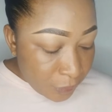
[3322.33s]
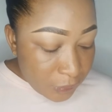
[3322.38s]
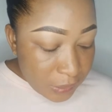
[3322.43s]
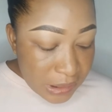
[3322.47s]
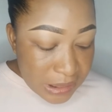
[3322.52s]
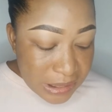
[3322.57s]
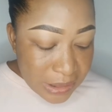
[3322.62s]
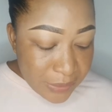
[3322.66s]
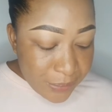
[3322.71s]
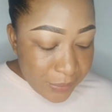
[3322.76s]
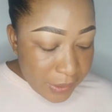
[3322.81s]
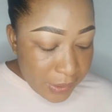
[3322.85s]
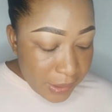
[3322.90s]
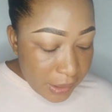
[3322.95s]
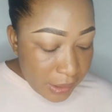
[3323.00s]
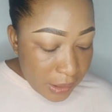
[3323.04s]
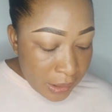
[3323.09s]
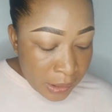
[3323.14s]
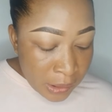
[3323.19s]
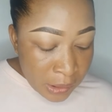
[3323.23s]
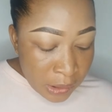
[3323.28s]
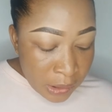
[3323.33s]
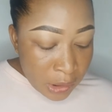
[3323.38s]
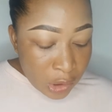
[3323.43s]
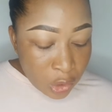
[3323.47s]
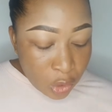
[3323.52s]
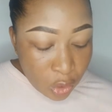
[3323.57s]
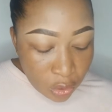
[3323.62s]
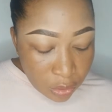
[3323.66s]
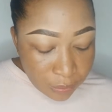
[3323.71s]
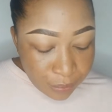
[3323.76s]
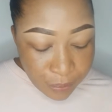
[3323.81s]
As a beginner,
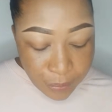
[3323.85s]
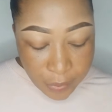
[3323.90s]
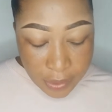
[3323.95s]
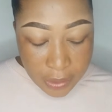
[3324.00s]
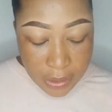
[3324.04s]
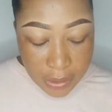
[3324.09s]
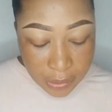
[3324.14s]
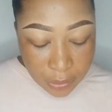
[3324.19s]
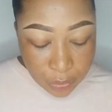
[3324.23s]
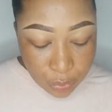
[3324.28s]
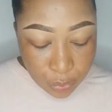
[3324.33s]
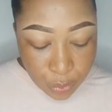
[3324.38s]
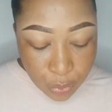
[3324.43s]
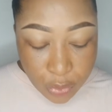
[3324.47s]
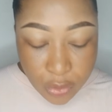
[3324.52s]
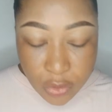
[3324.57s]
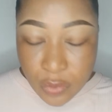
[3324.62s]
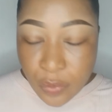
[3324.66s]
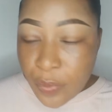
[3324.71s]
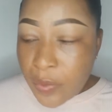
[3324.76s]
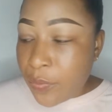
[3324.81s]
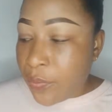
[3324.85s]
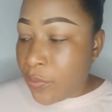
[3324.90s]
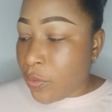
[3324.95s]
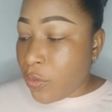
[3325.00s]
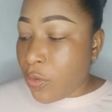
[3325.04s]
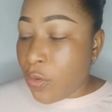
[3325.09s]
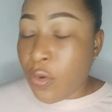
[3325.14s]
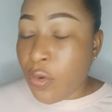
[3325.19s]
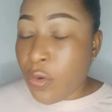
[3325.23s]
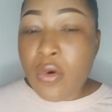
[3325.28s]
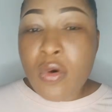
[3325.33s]
don't be like those people
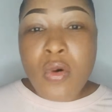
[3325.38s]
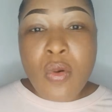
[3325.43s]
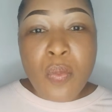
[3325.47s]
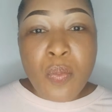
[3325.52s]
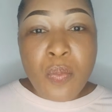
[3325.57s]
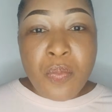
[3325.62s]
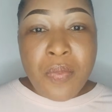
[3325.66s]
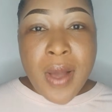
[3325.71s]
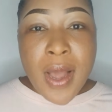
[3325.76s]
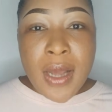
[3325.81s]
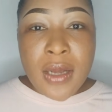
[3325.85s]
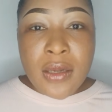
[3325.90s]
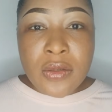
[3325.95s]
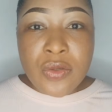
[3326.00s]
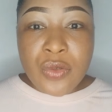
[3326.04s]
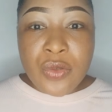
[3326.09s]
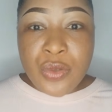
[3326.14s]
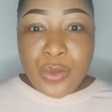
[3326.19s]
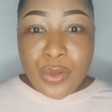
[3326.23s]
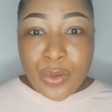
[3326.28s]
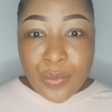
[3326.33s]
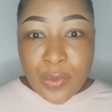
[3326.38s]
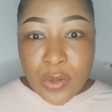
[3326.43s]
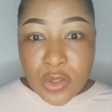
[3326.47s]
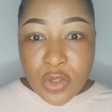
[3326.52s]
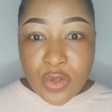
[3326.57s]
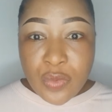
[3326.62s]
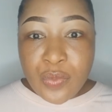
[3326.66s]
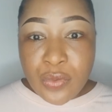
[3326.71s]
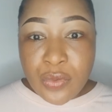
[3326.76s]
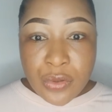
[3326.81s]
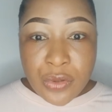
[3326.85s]
who pack so much
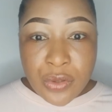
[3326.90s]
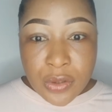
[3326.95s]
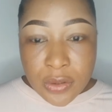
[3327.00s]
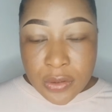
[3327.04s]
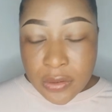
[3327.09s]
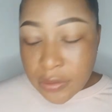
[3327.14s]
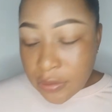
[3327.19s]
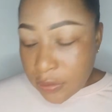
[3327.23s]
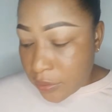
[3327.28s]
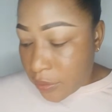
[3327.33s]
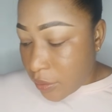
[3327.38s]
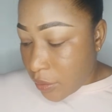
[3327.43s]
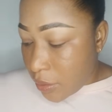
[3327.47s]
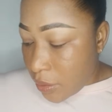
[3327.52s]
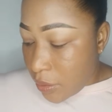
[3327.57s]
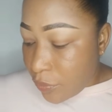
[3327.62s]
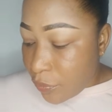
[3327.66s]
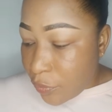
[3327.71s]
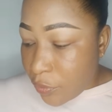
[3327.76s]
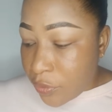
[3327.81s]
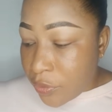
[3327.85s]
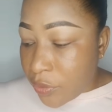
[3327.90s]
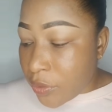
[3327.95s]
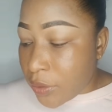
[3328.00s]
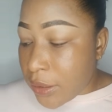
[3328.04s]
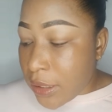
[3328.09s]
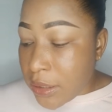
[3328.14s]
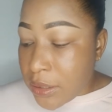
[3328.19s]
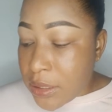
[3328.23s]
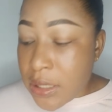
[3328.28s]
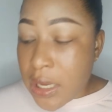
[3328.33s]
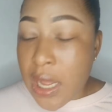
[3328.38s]
product
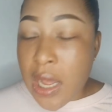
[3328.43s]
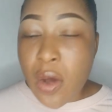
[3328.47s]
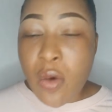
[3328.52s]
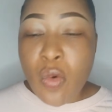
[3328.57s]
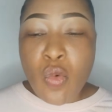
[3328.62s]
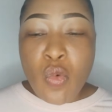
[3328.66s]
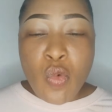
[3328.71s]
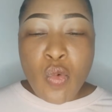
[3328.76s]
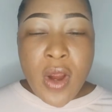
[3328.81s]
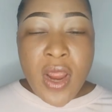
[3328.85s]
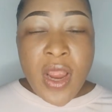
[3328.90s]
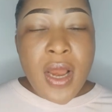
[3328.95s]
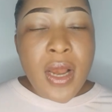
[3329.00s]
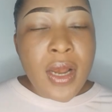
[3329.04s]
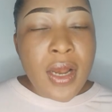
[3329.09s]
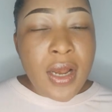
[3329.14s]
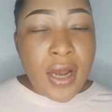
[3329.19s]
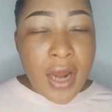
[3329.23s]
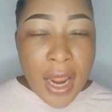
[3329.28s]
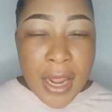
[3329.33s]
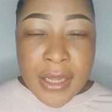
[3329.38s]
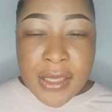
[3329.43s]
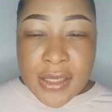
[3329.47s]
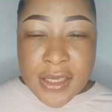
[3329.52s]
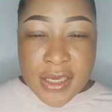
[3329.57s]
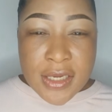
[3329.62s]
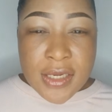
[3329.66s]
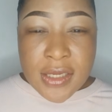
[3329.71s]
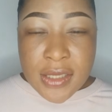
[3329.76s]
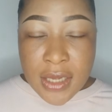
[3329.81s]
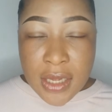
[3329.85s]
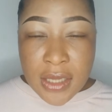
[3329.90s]
that are way
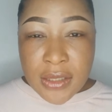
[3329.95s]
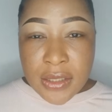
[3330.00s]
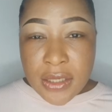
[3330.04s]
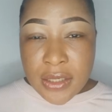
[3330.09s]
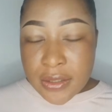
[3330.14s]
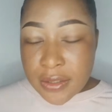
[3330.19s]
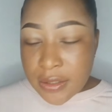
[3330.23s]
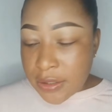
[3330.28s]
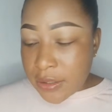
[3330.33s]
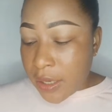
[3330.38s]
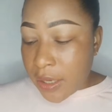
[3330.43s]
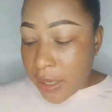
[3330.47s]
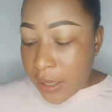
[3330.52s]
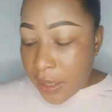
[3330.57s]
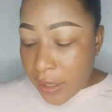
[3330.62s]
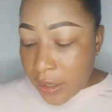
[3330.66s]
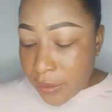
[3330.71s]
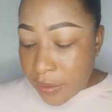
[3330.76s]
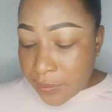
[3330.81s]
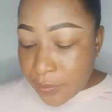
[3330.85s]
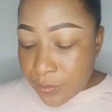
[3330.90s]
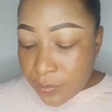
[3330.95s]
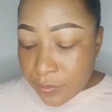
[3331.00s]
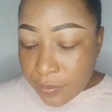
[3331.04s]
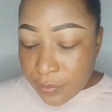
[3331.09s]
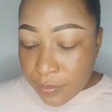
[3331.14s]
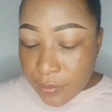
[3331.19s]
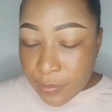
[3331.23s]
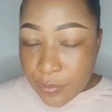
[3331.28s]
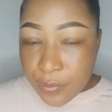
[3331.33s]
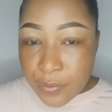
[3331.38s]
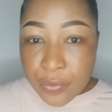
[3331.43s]
lighter than their skin,
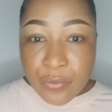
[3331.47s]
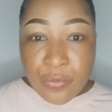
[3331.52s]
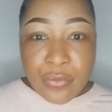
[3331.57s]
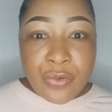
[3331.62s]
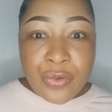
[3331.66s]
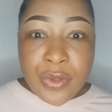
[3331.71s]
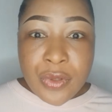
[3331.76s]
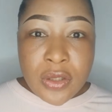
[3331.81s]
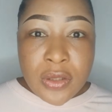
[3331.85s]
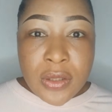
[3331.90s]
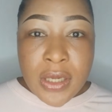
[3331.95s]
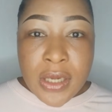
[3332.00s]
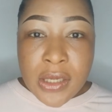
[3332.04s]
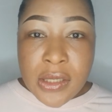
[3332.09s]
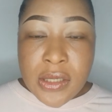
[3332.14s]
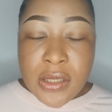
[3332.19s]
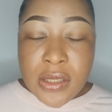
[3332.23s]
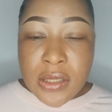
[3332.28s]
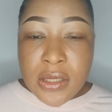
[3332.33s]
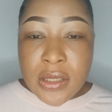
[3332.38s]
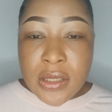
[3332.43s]
product that,